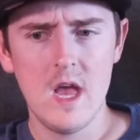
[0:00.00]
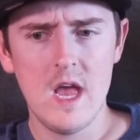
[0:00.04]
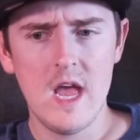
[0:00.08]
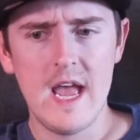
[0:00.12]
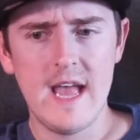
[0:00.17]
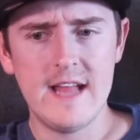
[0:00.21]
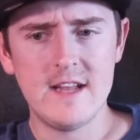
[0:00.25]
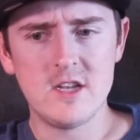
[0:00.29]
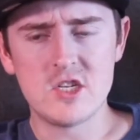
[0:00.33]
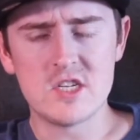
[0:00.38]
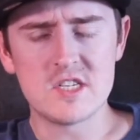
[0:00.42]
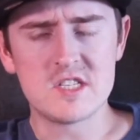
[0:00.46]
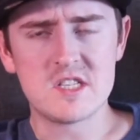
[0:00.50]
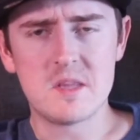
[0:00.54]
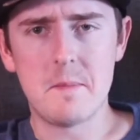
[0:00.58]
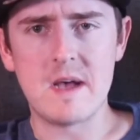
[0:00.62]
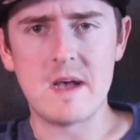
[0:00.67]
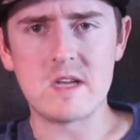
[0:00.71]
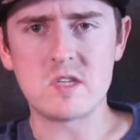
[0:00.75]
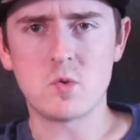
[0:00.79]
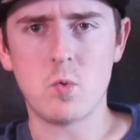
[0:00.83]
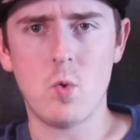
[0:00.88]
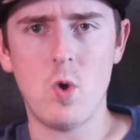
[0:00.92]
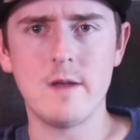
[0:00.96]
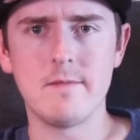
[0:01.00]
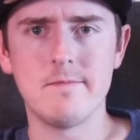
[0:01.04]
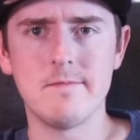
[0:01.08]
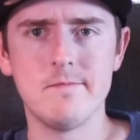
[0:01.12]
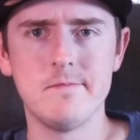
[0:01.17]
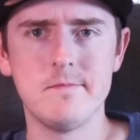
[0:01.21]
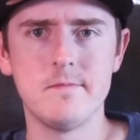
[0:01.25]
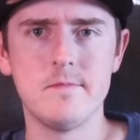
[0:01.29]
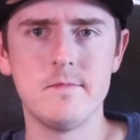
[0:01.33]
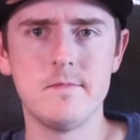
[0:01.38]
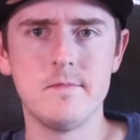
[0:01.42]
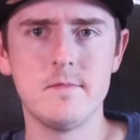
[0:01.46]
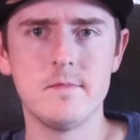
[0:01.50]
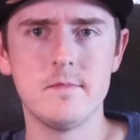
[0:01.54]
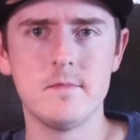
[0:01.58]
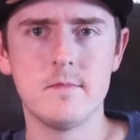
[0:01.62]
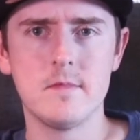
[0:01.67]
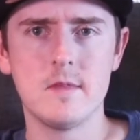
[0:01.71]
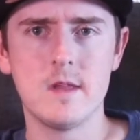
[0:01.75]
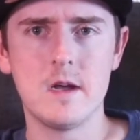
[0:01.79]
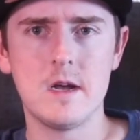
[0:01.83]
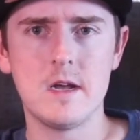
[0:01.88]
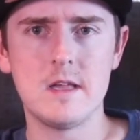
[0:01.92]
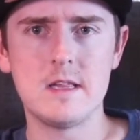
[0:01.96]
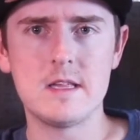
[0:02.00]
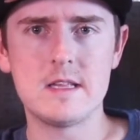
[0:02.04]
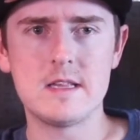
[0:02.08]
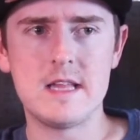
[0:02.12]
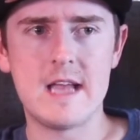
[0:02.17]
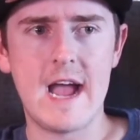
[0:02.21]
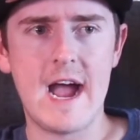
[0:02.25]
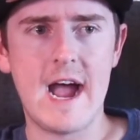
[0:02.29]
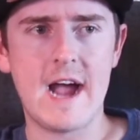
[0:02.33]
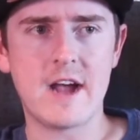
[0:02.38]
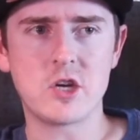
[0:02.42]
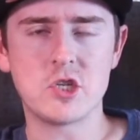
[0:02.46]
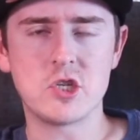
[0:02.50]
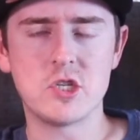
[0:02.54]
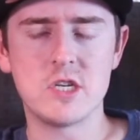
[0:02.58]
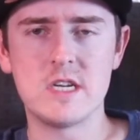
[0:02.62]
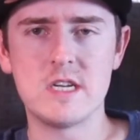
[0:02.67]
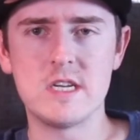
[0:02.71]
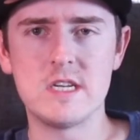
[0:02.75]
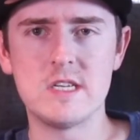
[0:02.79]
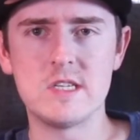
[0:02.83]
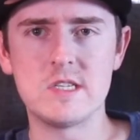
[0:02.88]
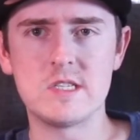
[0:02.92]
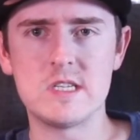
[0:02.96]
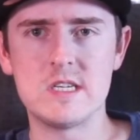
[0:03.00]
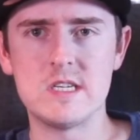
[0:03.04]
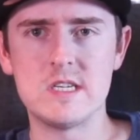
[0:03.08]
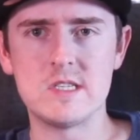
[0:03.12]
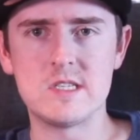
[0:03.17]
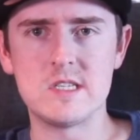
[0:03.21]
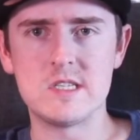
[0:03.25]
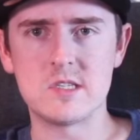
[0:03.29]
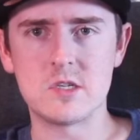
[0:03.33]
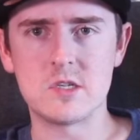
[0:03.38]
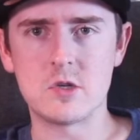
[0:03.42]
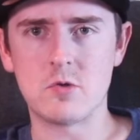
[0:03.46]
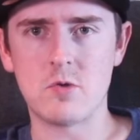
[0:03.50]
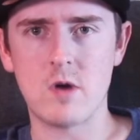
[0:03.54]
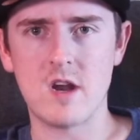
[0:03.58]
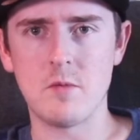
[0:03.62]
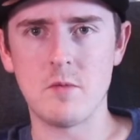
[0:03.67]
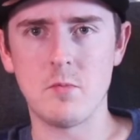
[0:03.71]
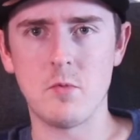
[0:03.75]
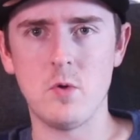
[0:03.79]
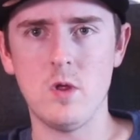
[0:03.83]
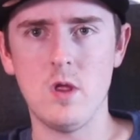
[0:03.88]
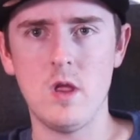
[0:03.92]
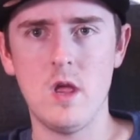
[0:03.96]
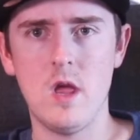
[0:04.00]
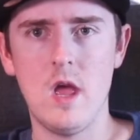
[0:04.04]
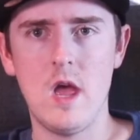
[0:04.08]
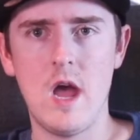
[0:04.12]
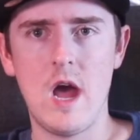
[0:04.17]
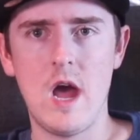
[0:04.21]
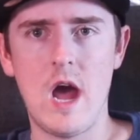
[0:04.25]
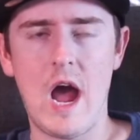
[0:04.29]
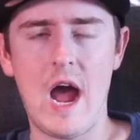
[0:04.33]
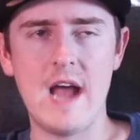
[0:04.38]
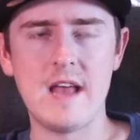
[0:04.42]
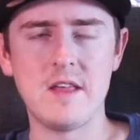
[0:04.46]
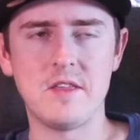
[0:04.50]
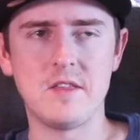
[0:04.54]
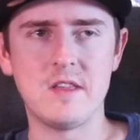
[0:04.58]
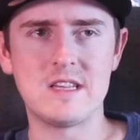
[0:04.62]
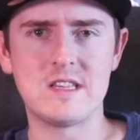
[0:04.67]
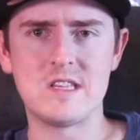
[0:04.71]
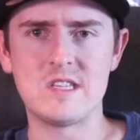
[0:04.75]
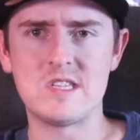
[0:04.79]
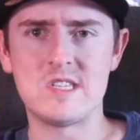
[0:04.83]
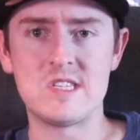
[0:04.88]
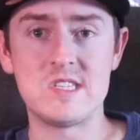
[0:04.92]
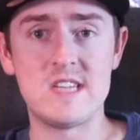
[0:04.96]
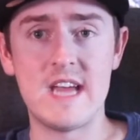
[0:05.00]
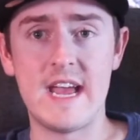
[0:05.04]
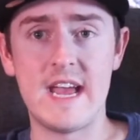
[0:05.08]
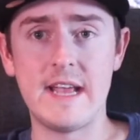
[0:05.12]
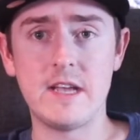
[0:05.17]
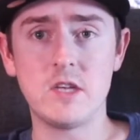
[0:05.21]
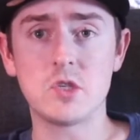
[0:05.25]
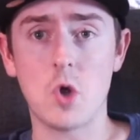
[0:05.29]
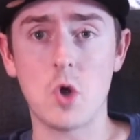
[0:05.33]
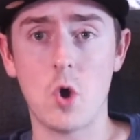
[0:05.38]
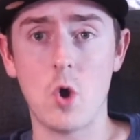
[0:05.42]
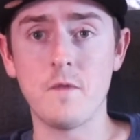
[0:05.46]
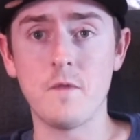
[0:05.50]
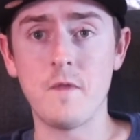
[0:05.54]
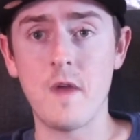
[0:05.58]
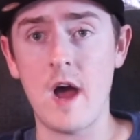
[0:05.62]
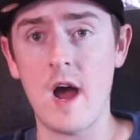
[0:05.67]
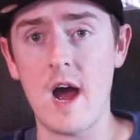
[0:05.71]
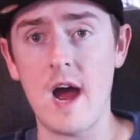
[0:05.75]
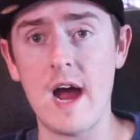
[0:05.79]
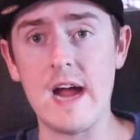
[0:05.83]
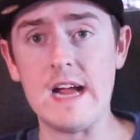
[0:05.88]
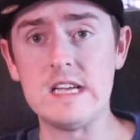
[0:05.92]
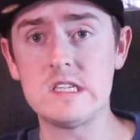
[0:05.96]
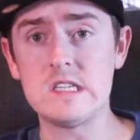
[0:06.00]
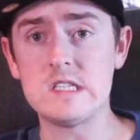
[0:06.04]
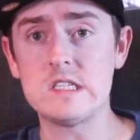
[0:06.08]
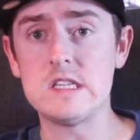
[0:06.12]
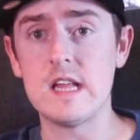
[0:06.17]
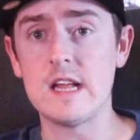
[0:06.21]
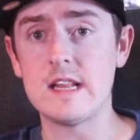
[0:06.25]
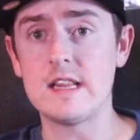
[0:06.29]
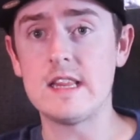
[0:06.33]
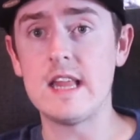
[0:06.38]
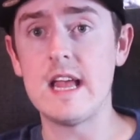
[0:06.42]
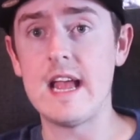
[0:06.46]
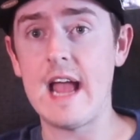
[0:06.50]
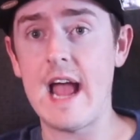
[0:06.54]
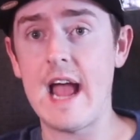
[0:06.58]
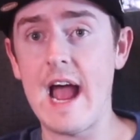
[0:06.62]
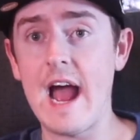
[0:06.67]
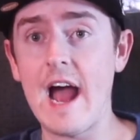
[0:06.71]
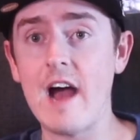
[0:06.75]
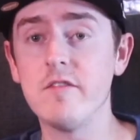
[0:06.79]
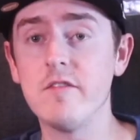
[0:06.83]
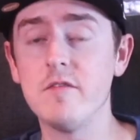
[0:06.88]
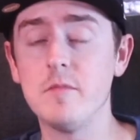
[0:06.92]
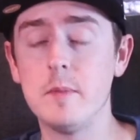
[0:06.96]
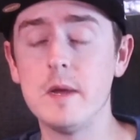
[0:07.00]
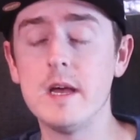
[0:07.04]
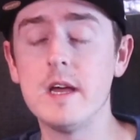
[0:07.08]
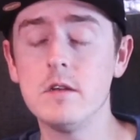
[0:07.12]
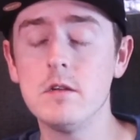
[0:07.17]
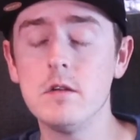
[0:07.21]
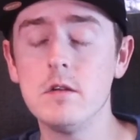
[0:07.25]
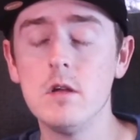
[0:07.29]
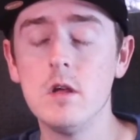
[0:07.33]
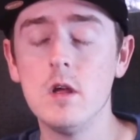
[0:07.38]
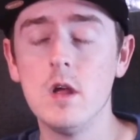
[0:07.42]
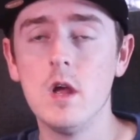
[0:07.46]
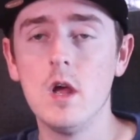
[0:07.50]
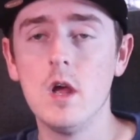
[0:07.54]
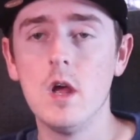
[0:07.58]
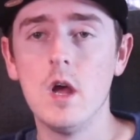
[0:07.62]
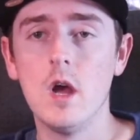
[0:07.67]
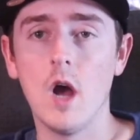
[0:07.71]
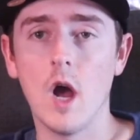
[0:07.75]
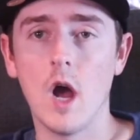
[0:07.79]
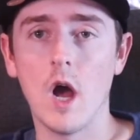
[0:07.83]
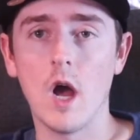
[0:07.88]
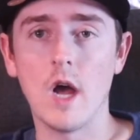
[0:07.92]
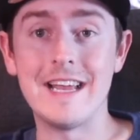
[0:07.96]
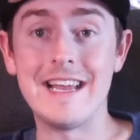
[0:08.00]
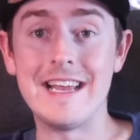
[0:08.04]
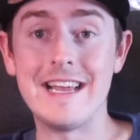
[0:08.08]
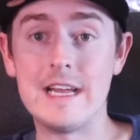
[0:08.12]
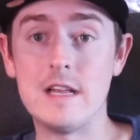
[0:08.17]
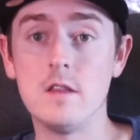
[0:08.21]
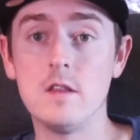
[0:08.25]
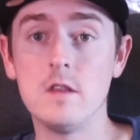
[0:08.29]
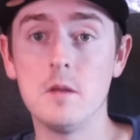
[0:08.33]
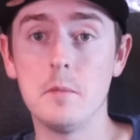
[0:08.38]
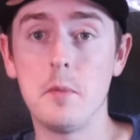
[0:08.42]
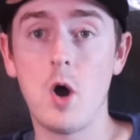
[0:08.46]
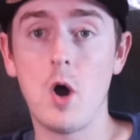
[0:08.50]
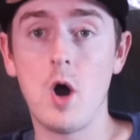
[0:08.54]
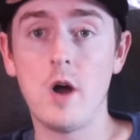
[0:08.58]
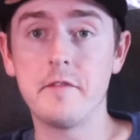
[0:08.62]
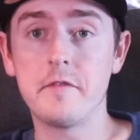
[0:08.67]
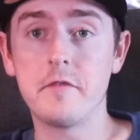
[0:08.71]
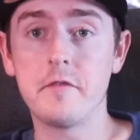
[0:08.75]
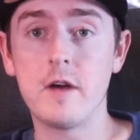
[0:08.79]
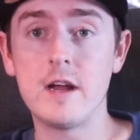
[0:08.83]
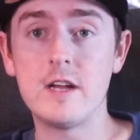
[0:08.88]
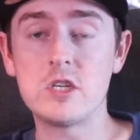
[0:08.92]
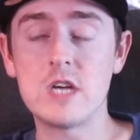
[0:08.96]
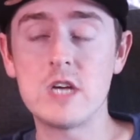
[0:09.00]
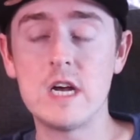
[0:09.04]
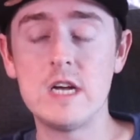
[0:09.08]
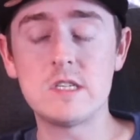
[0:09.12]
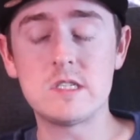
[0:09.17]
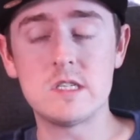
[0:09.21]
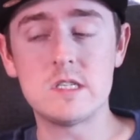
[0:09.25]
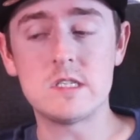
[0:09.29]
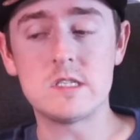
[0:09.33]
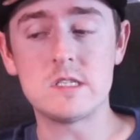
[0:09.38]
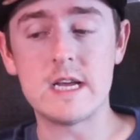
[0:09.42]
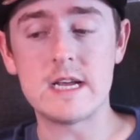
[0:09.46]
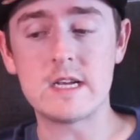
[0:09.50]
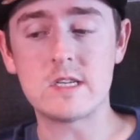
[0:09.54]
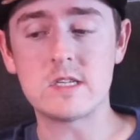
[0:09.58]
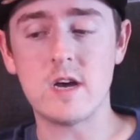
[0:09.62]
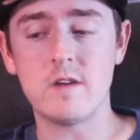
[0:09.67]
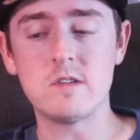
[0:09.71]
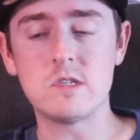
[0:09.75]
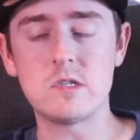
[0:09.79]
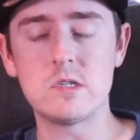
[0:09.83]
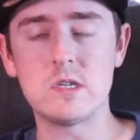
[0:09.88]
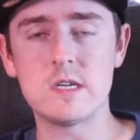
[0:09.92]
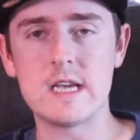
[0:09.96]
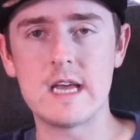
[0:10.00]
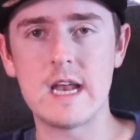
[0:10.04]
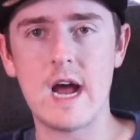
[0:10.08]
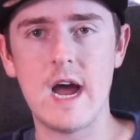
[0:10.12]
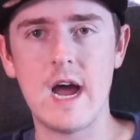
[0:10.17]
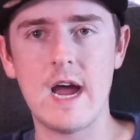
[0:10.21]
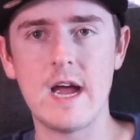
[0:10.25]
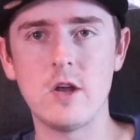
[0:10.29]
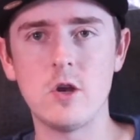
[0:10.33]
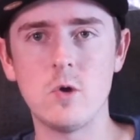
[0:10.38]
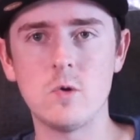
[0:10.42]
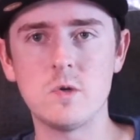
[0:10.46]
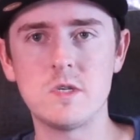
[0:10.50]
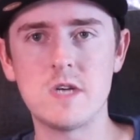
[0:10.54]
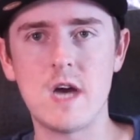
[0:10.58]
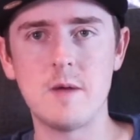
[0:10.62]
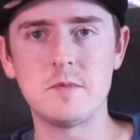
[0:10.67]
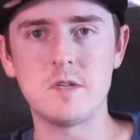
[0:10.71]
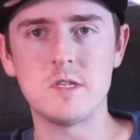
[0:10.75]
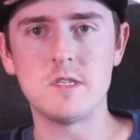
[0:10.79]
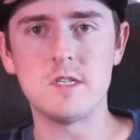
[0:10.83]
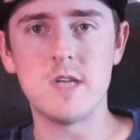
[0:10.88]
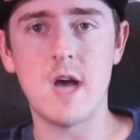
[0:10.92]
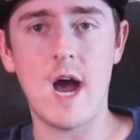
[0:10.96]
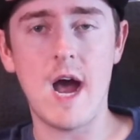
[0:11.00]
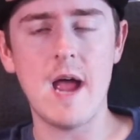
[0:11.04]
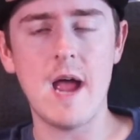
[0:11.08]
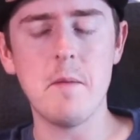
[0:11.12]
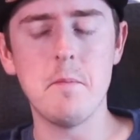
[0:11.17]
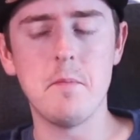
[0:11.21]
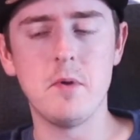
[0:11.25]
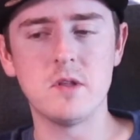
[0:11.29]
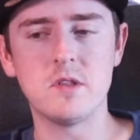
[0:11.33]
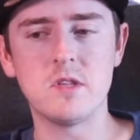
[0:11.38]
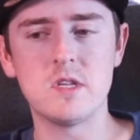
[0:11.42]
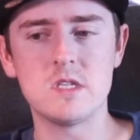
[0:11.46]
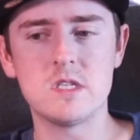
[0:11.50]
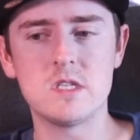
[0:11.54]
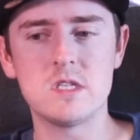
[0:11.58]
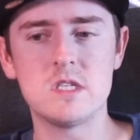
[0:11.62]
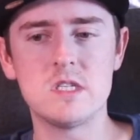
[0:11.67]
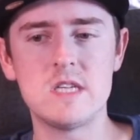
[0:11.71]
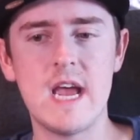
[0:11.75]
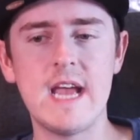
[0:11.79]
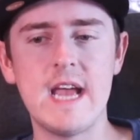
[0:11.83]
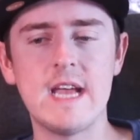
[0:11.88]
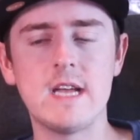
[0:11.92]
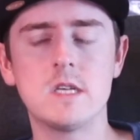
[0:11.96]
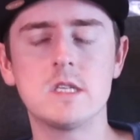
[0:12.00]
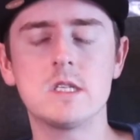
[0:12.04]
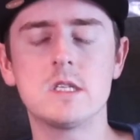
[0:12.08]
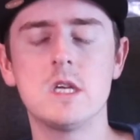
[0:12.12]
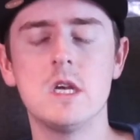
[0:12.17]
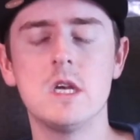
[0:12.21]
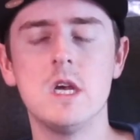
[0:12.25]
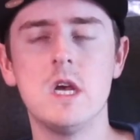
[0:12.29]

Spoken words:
It's just the best one. I think the action in it is incredible. I think the stakes are the highest that they have been in the Bond franchise. The stakes obviously get high in No Time to Die, but the stakes